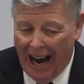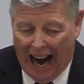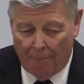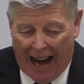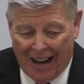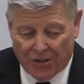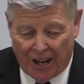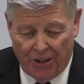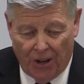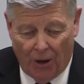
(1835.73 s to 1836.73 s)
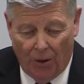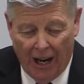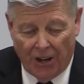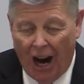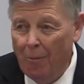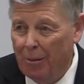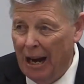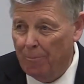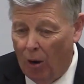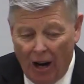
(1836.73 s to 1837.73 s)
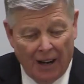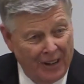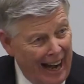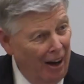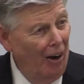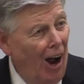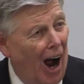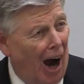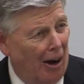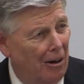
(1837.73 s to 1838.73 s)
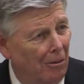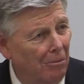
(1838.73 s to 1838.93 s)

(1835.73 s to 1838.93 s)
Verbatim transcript: I'm asking you, young people, take a look.